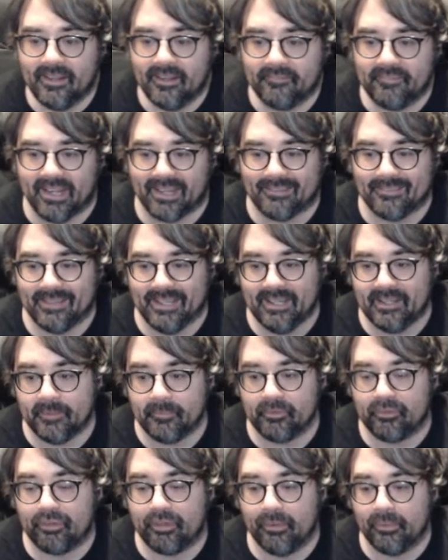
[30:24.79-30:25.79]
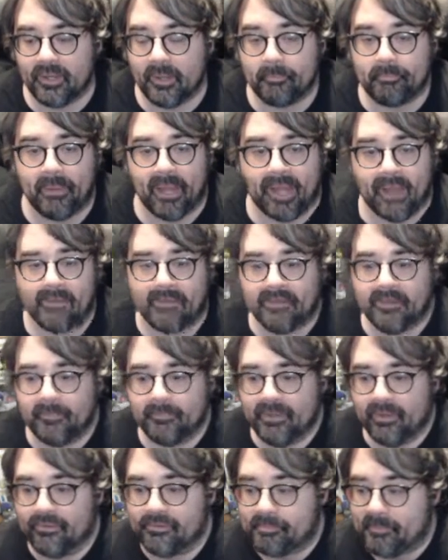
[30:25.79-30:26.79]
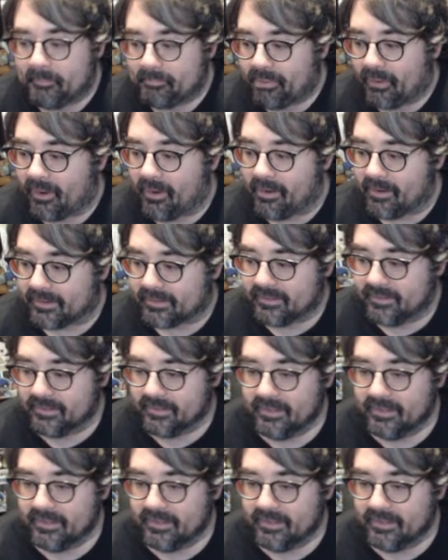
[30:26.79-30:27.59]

that lead him to an abandoned amusement park.